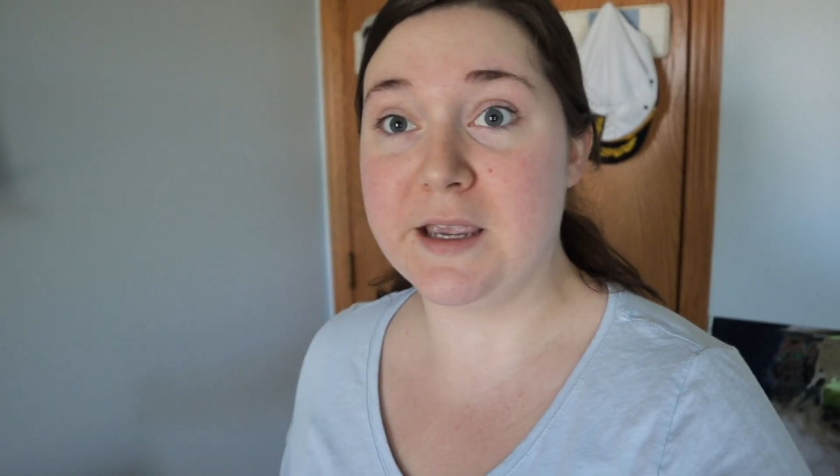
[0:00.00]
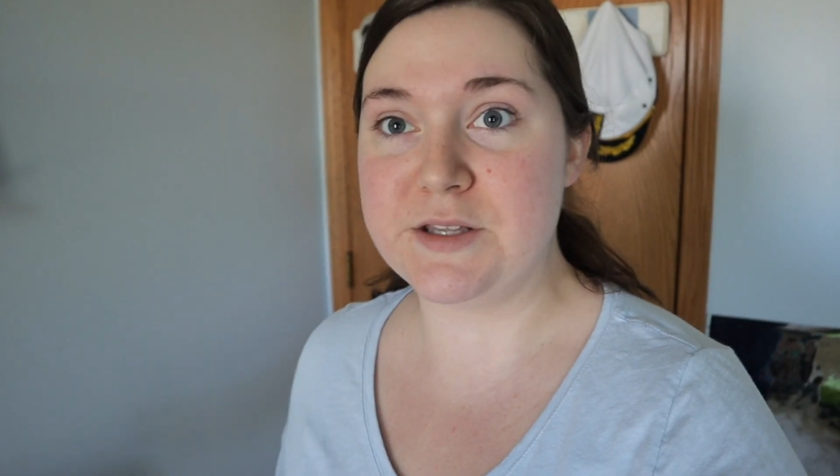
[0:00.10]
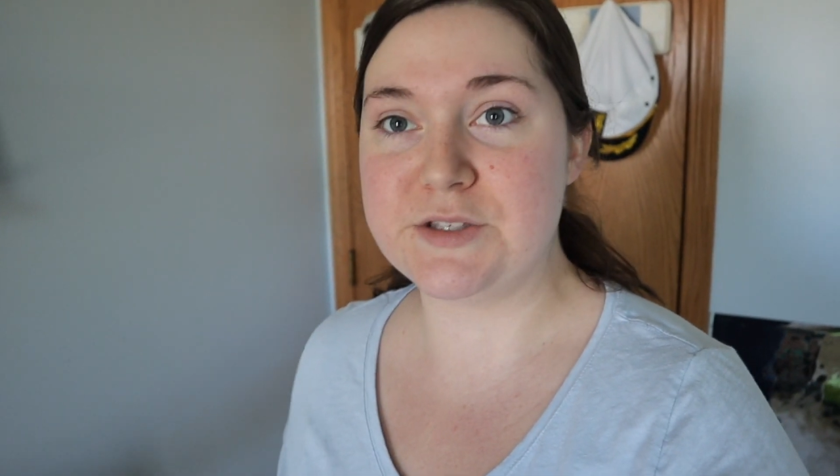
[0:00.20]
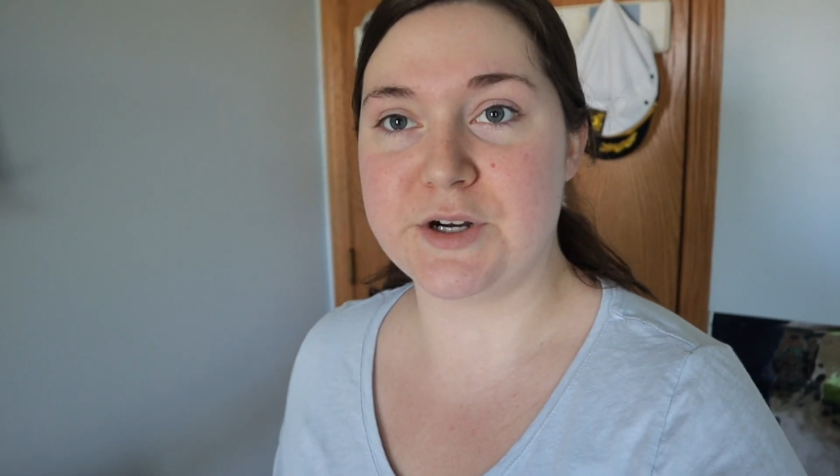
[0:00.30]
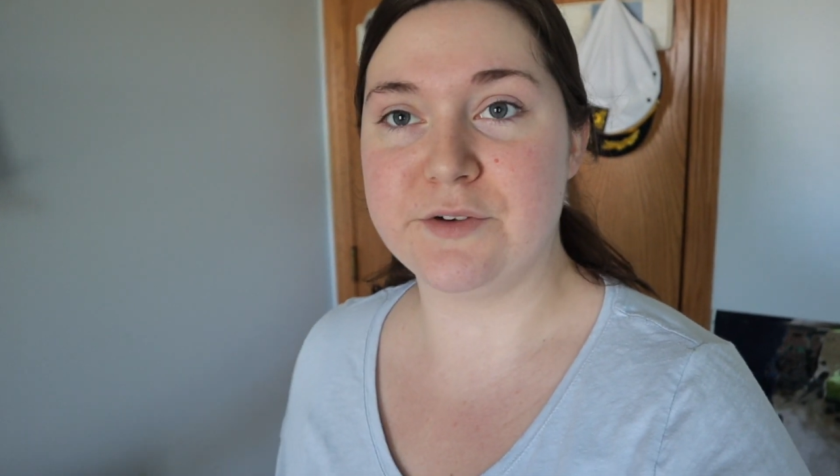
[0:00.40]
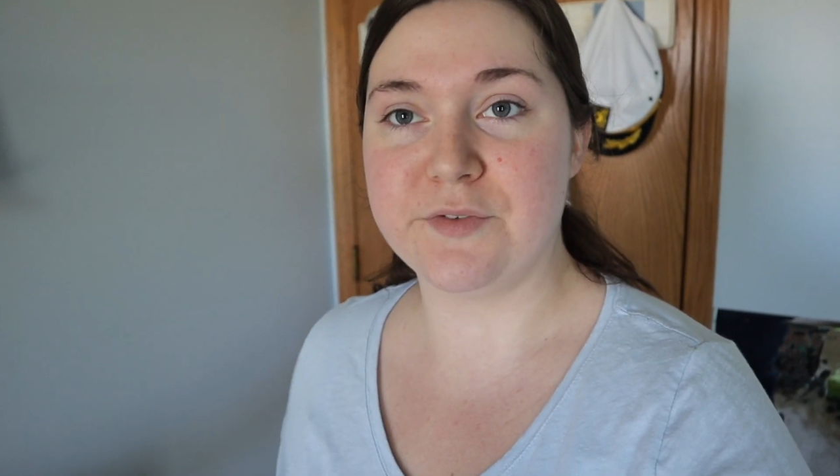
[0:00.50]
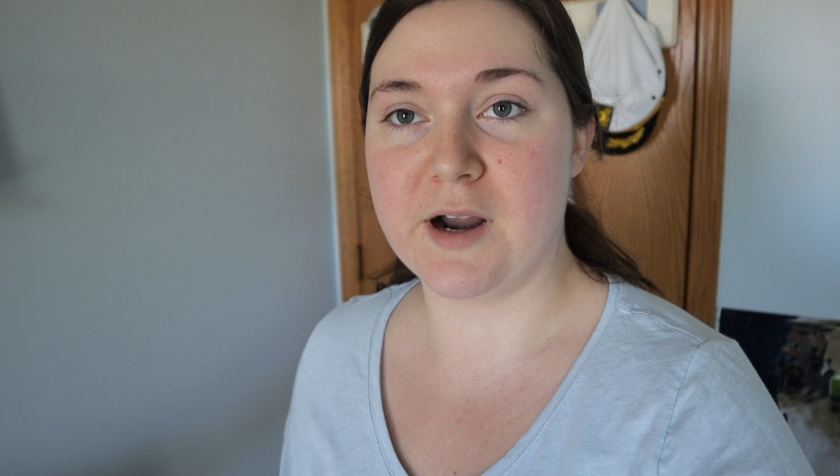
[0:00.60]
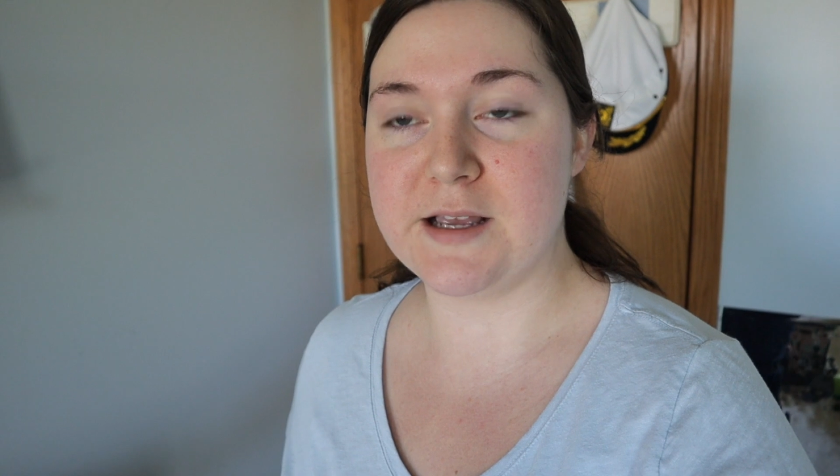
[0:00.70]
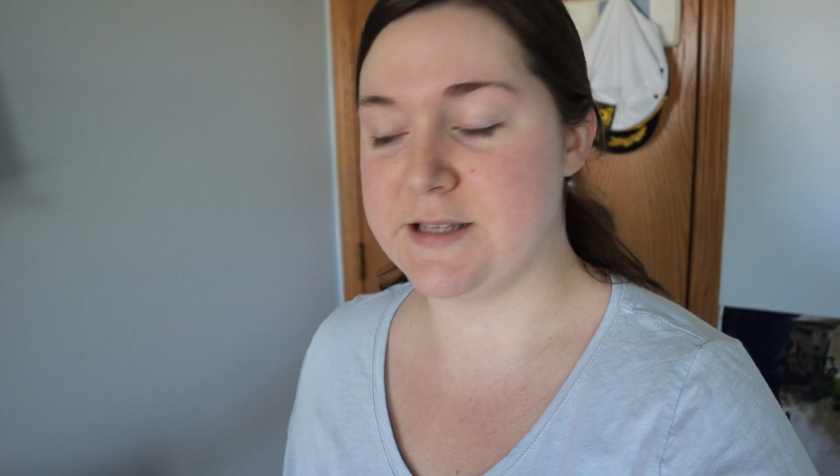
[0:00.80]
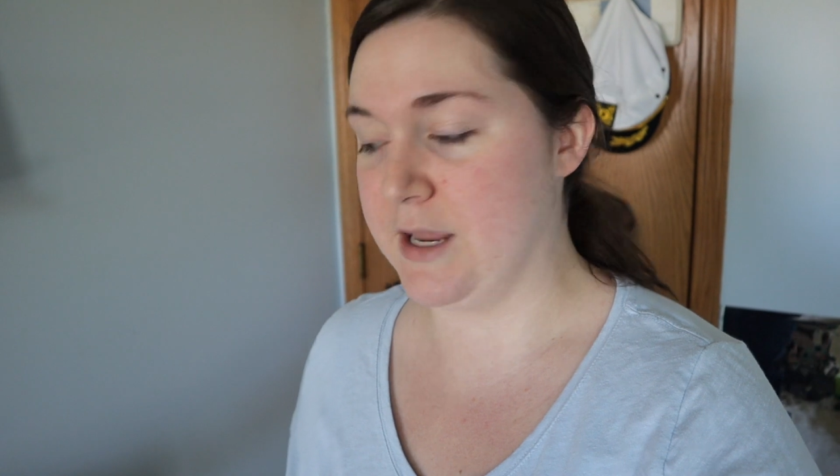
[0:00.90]
concern
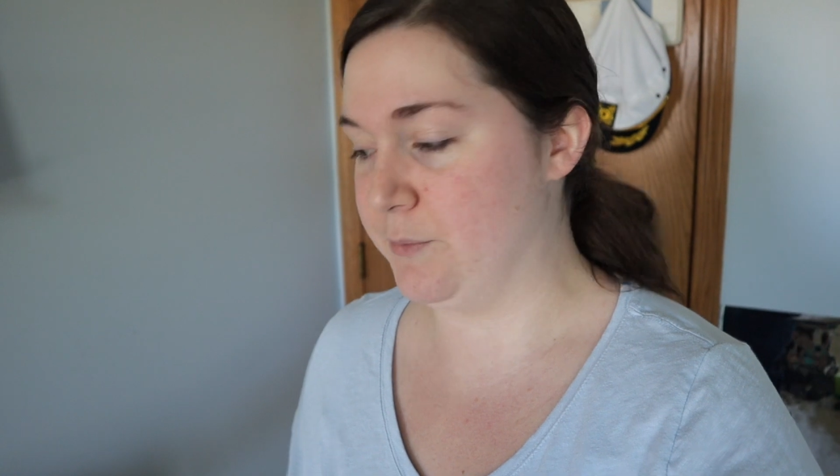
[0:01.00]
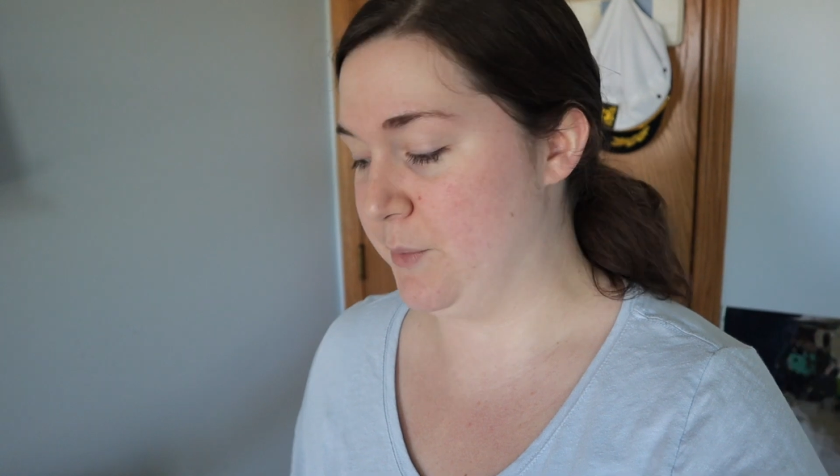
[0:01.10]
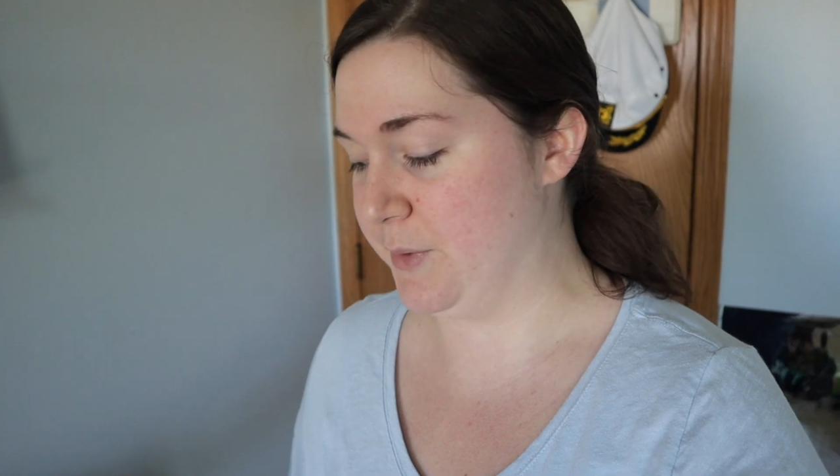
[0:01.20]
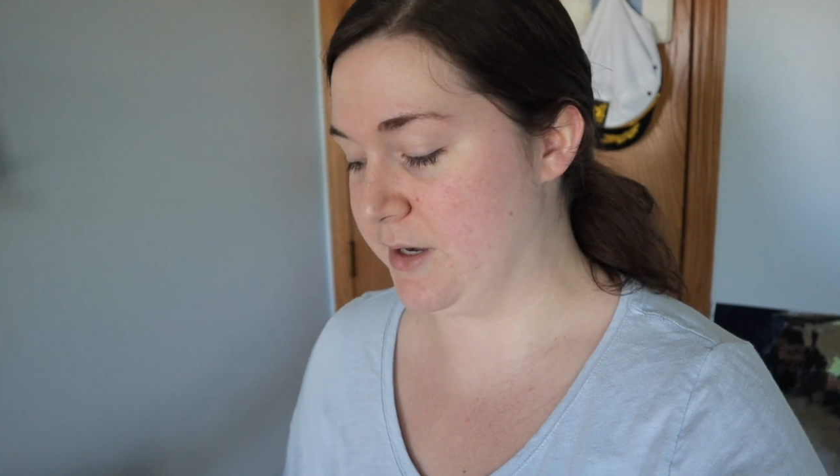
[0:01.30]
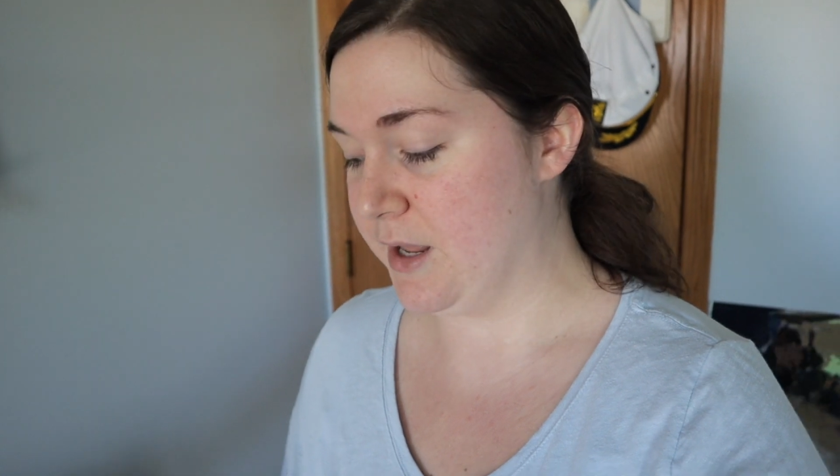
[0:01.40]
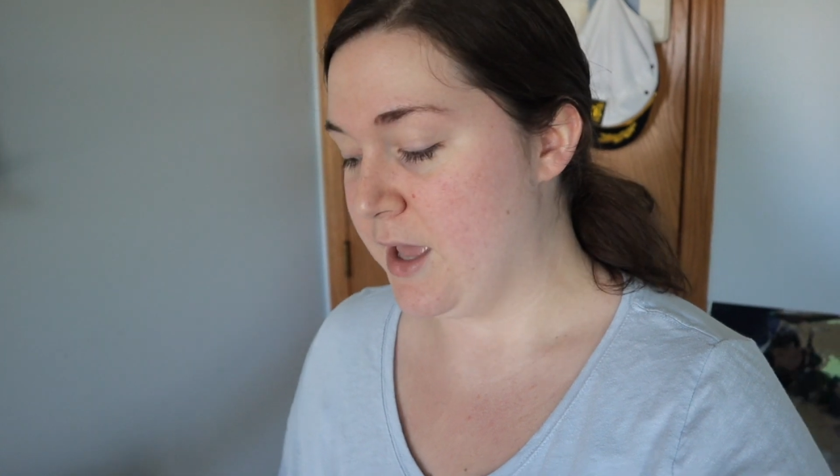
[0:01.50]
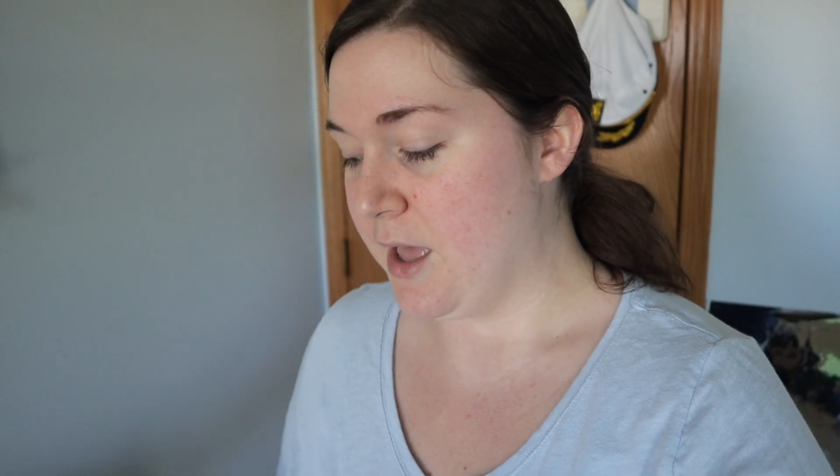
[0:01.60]
for us and we wouldn't